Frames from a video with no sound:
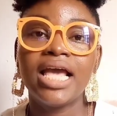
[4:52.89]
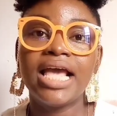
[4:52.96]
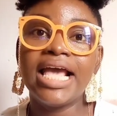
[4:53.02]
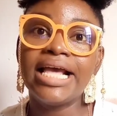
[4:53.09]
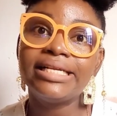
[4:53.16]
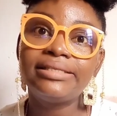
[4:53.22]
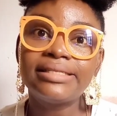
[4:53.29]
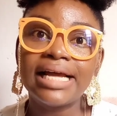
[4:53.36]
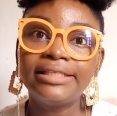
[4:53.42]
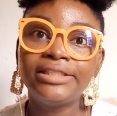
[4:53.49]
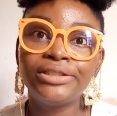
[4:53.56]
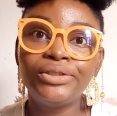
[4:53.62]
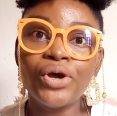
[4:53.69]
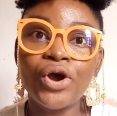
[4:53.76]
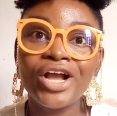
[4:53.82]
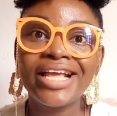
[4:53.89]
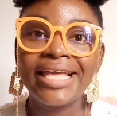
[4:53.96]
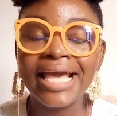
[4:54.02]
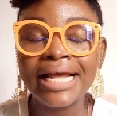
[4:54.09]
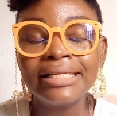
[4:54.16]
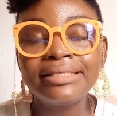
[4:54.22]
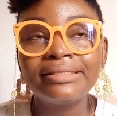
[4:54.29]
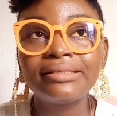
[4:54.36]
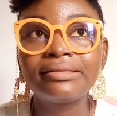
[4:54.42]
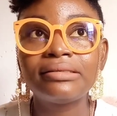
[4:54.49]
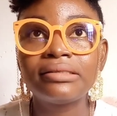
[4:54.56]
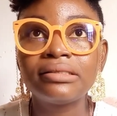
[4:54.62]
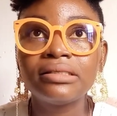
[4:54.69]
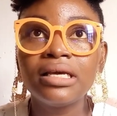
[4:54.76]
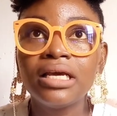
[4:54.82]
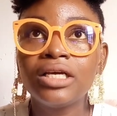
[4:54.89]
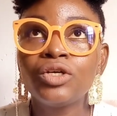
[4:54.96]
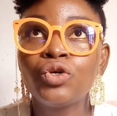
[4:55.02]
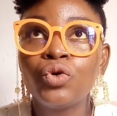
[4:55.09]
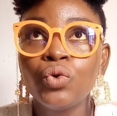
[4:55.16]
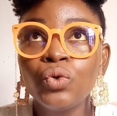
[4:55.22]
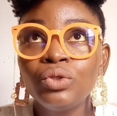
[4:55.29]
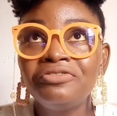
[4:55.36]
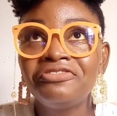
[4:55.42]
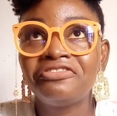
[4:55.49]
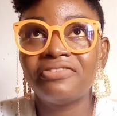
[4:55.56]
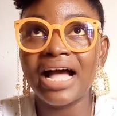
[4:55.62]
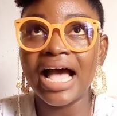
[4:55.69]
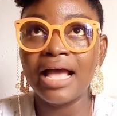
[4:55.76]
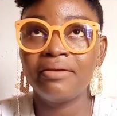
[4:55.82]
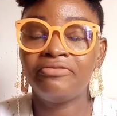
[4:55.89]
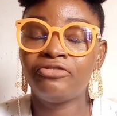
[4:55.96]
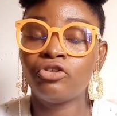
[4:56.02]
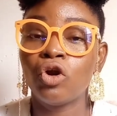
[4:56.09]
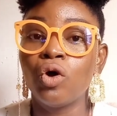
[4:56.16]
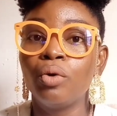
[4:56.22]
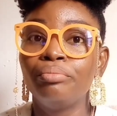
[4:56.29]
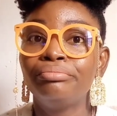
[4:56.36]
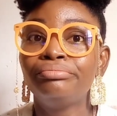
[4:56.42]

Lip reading: Esther did not get good vibe from